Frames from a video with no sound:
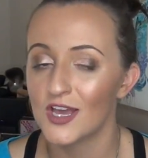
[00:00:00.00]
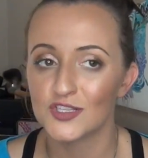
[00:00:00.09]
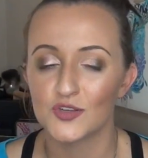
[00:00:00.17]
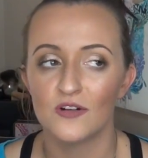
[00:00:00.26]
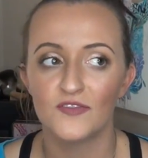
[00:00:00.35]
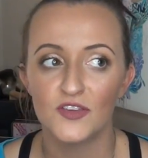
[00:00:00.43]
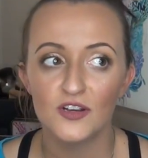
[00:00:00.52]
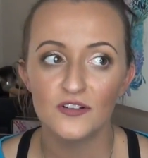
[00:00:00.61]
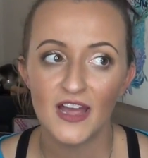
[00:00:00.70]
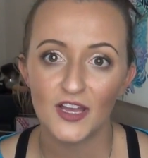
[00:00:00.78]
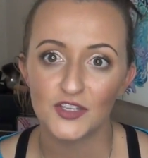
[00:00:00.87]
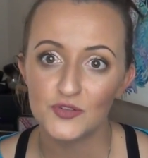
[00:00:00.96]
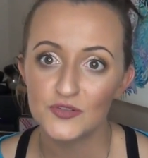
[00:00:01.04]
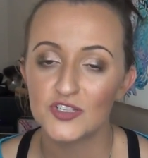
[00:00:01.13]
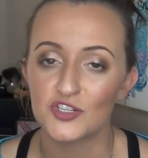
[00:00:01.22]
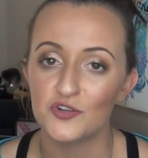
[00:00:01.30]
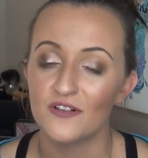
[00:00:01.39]
So if you're not
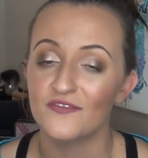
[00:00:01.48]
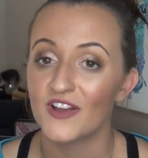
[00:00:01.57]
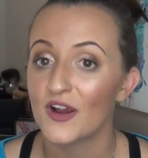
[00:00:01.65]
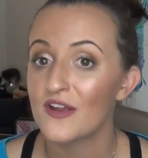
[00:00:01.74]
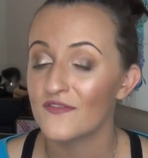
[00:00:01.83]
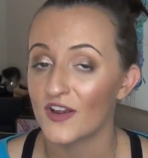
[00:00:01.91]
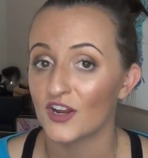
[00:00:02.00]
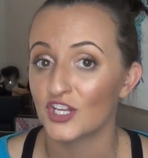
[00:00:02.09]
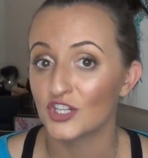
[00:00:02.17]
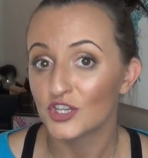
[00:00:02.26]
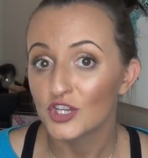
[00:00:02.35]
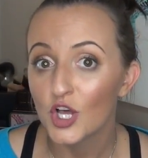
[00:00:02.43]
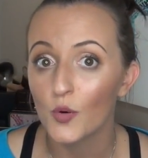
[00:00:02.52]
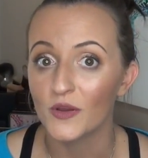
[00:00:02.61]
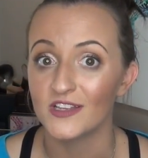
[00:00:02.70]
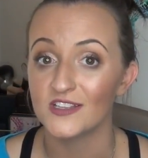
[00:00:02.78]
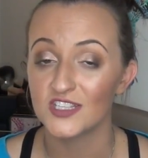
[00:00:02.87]
used to a very, very glowy,